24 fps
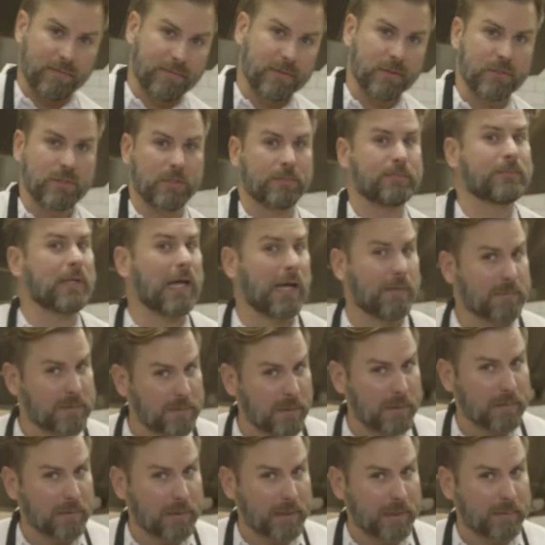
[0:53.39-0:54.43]
food,
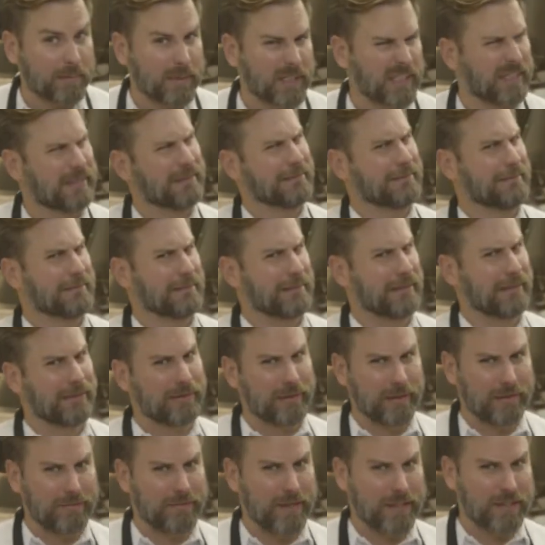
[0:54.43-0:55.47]
sometimes people can be like, oh, I
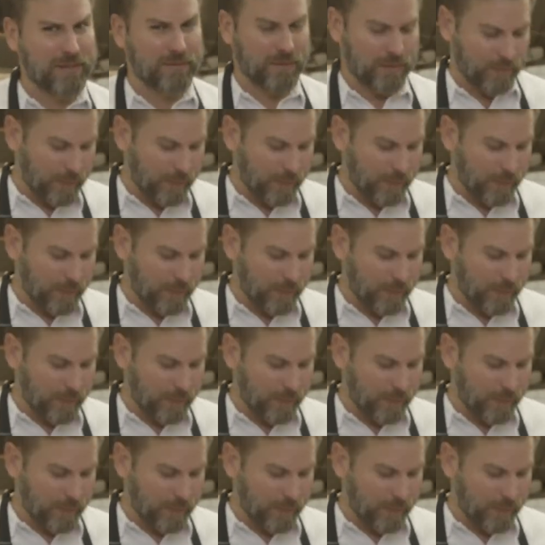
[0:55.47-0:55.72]
don't know if that's for